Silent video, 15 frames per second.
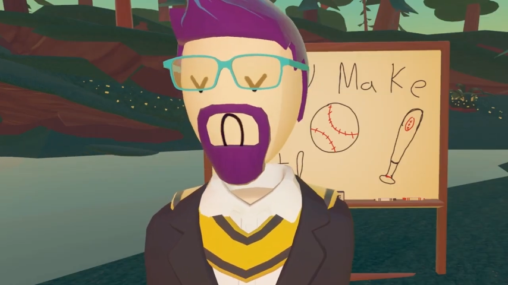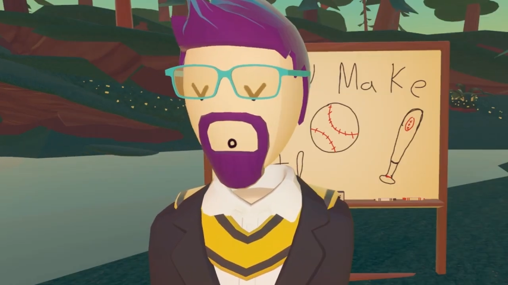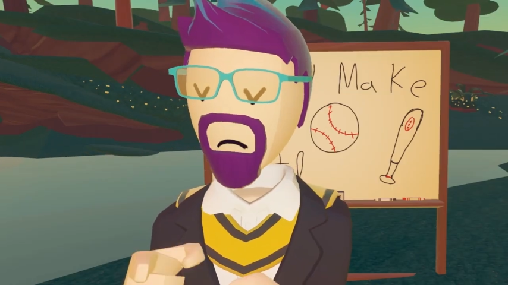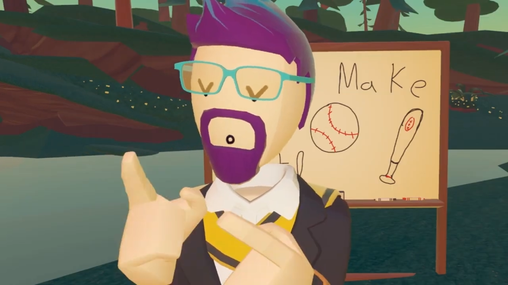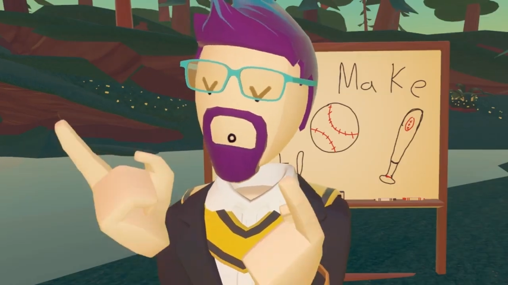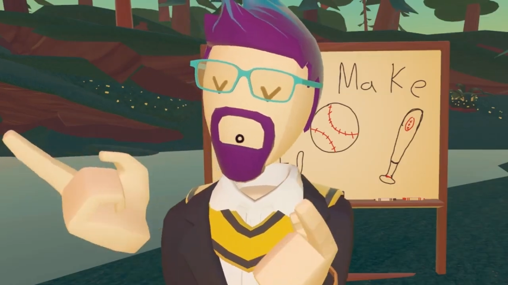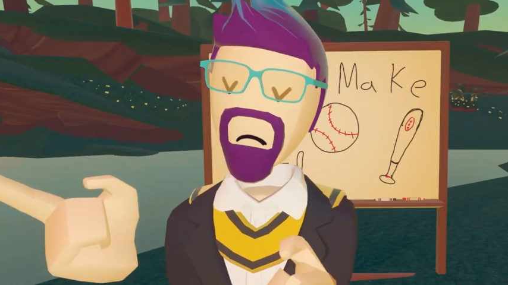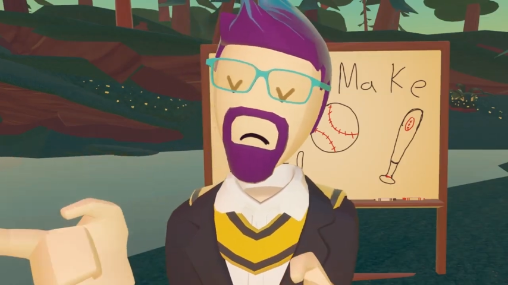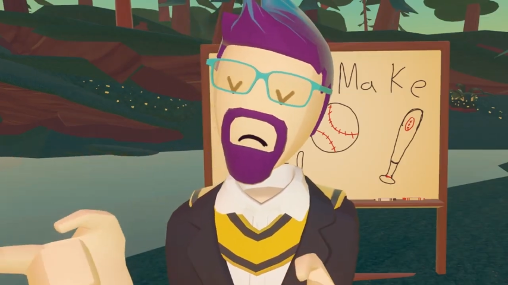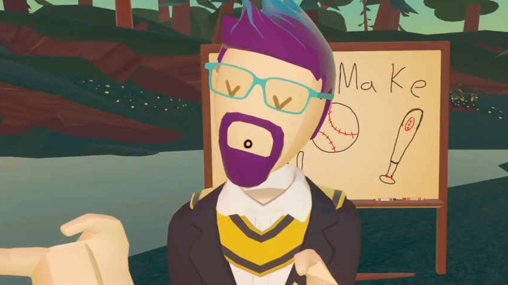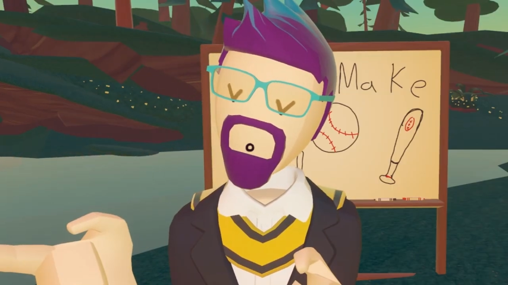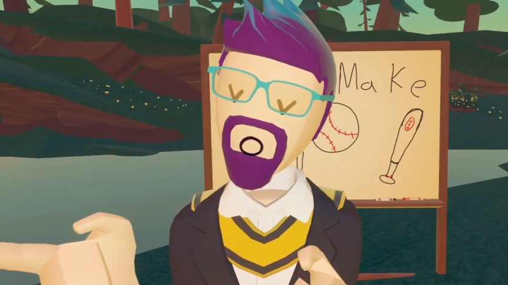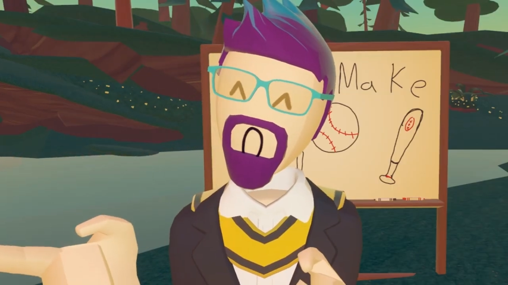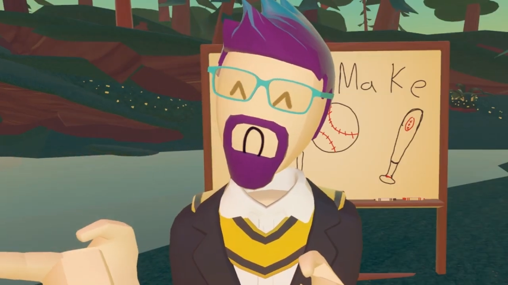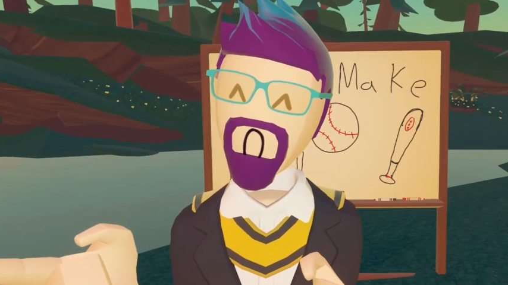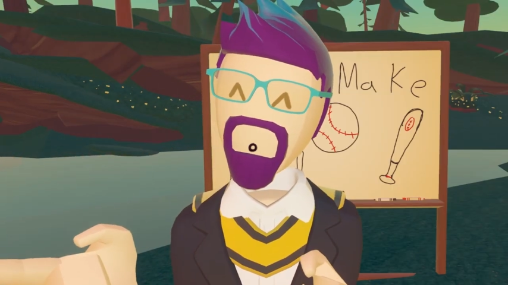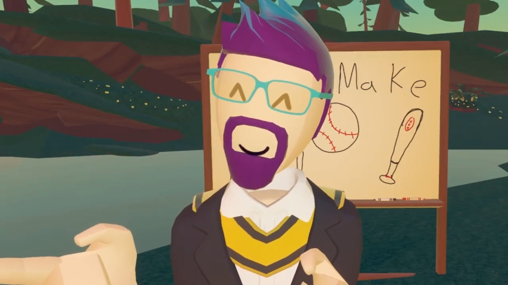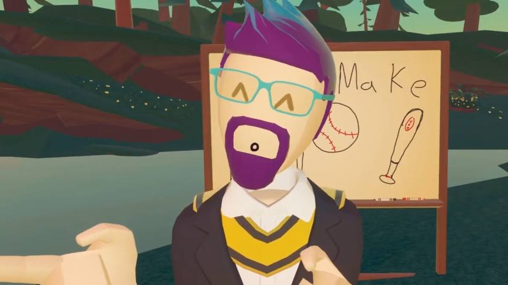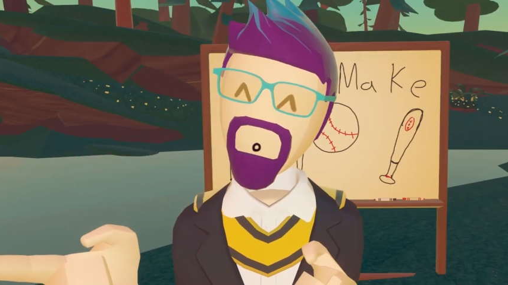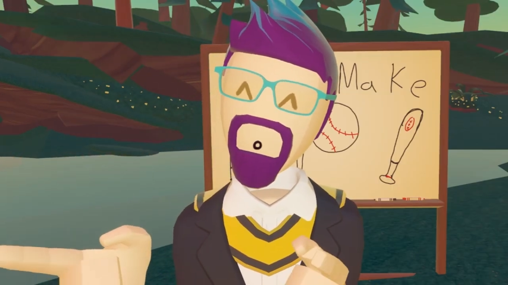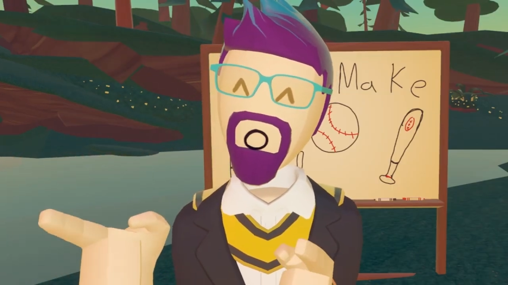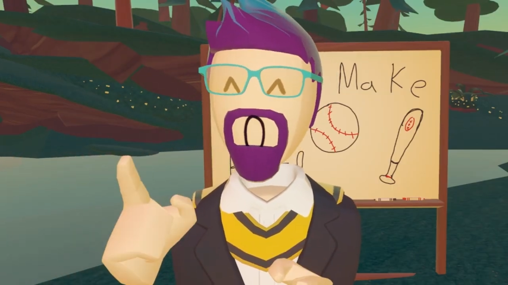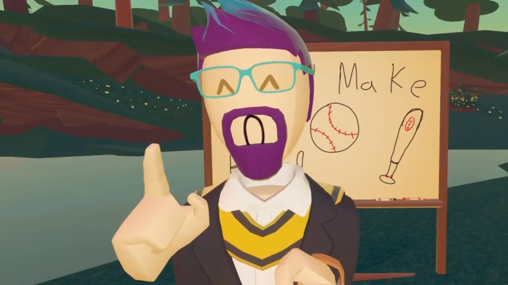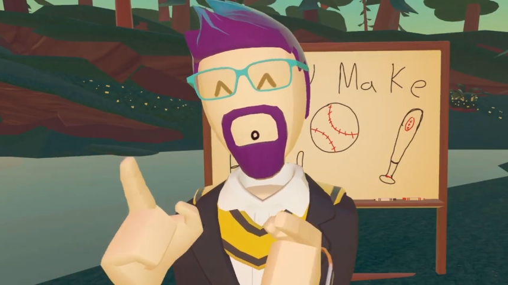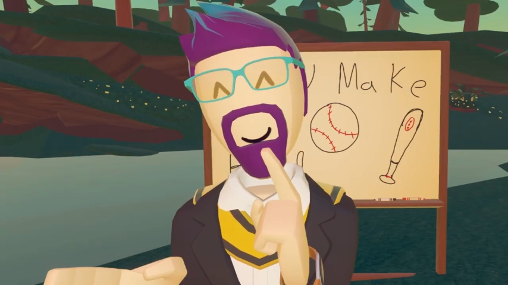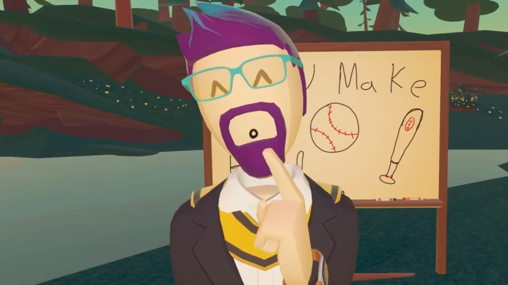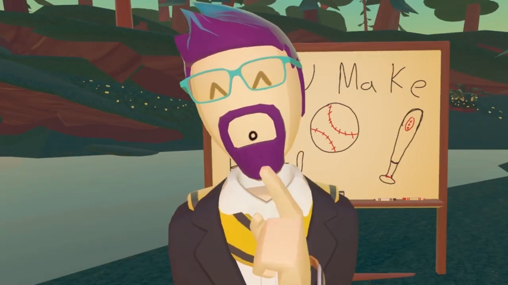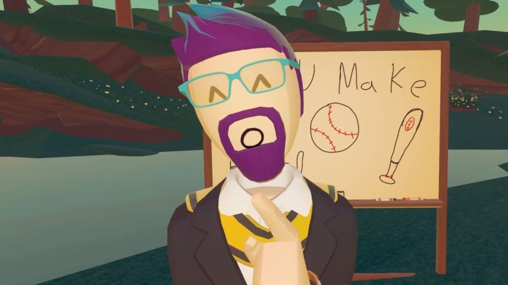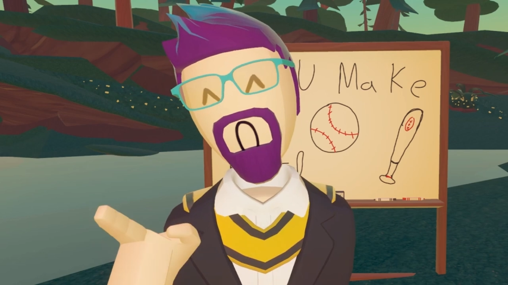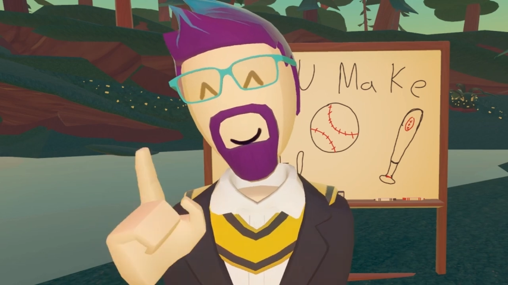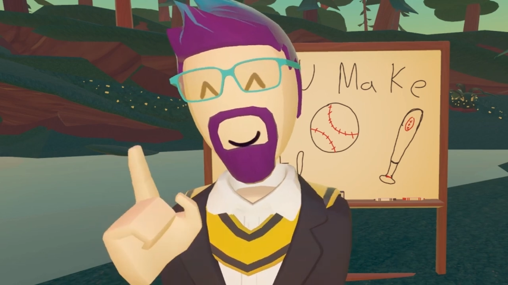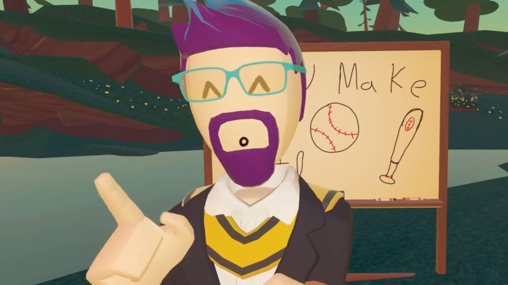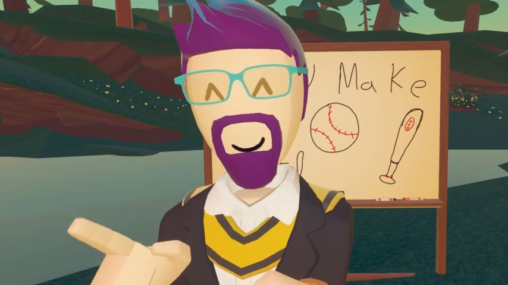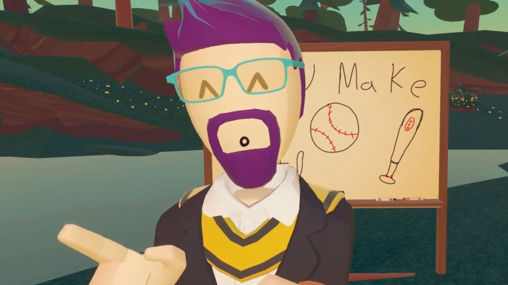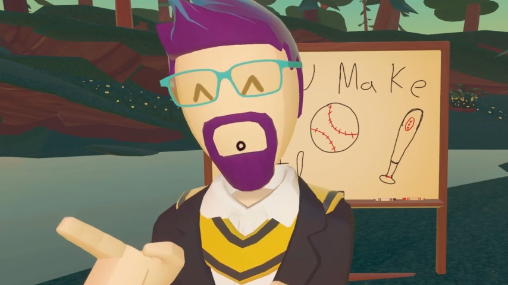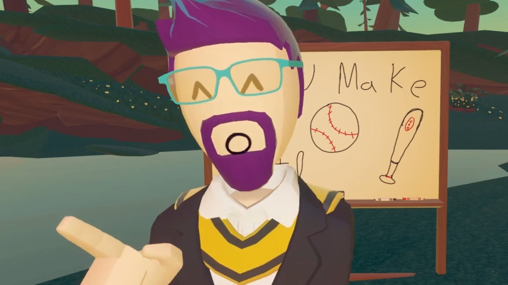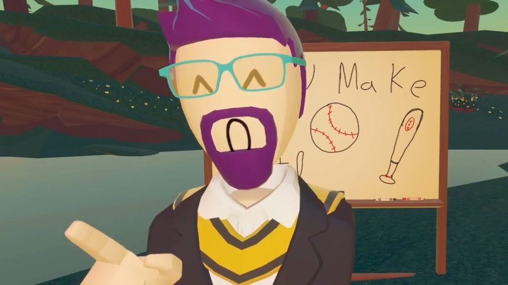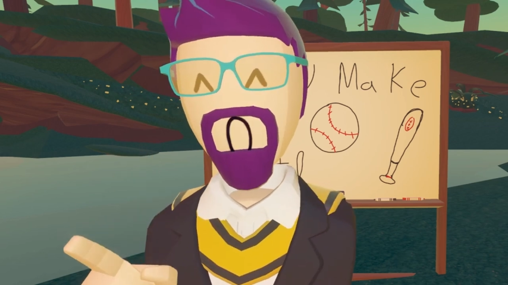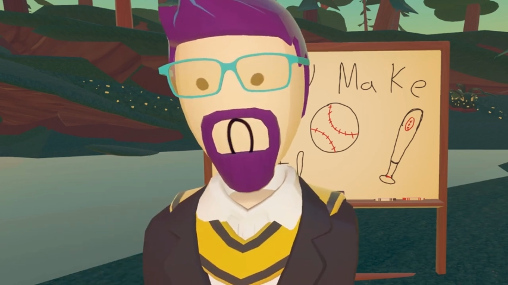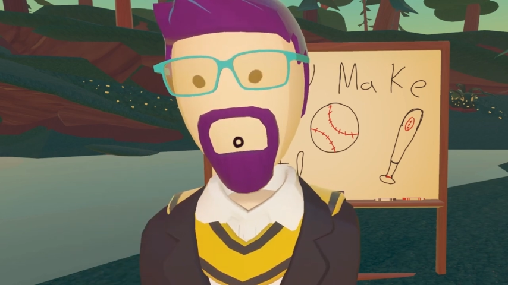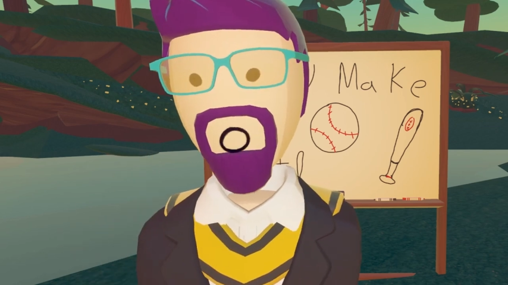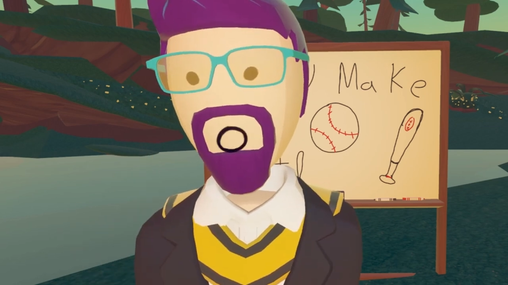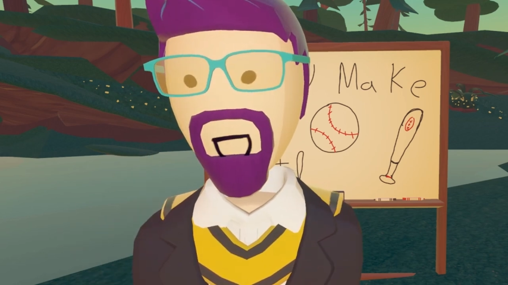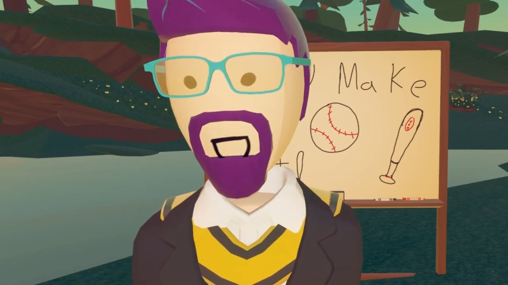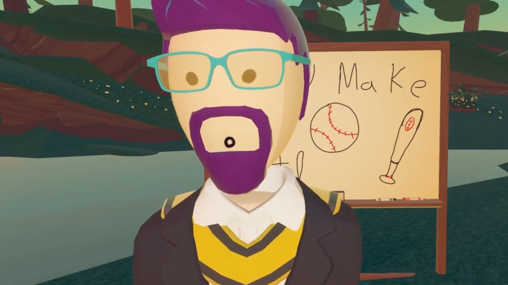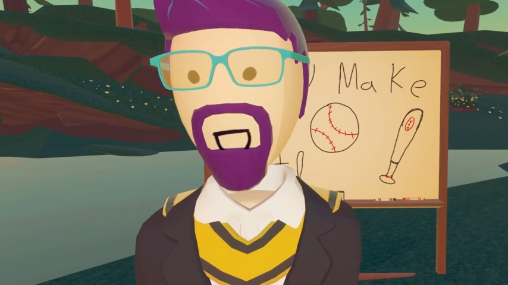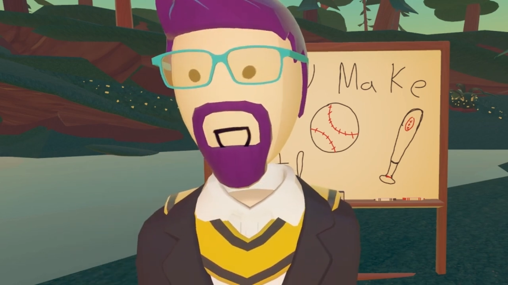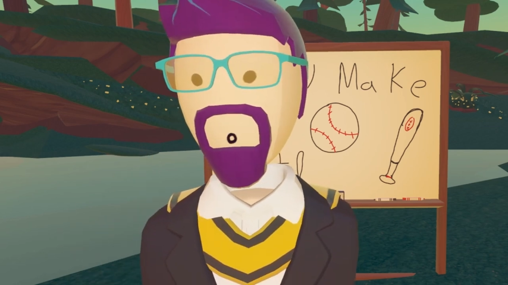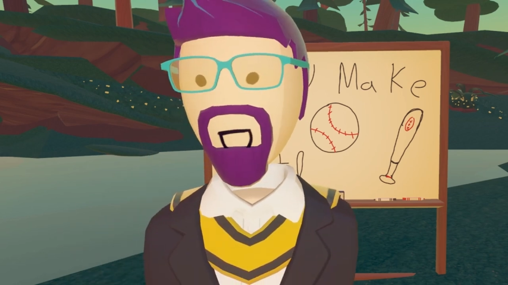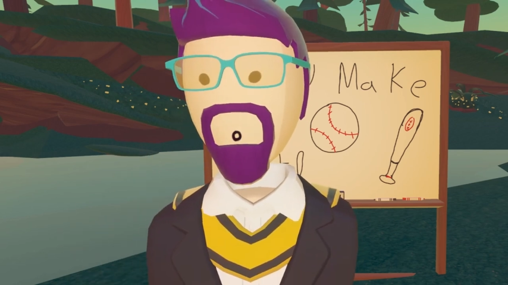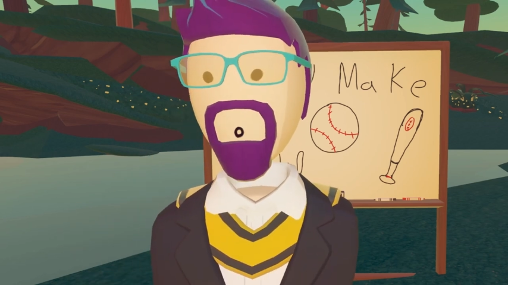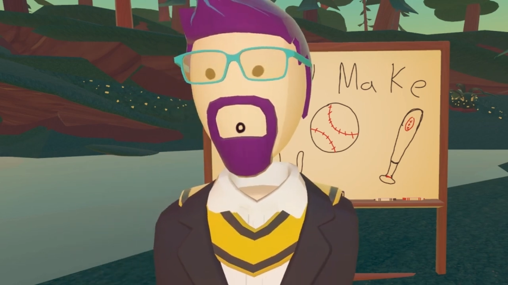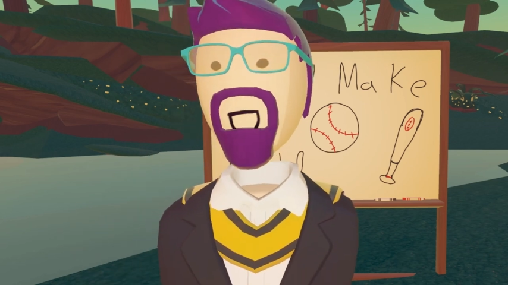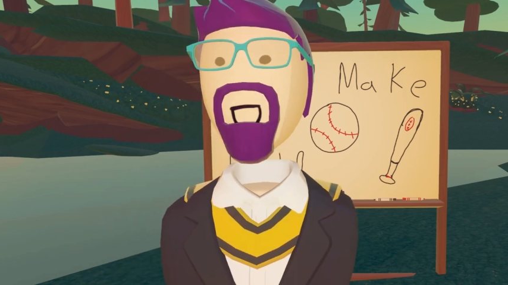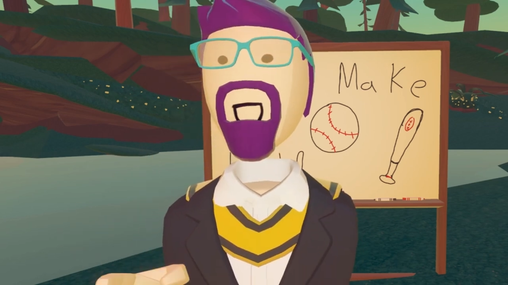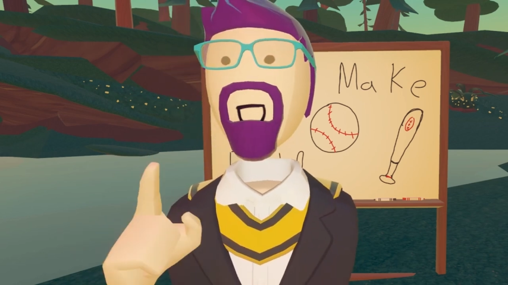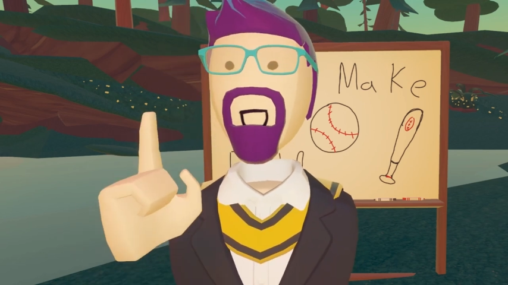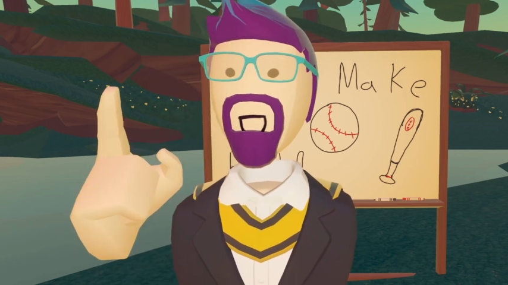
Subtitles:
(no speaker visible)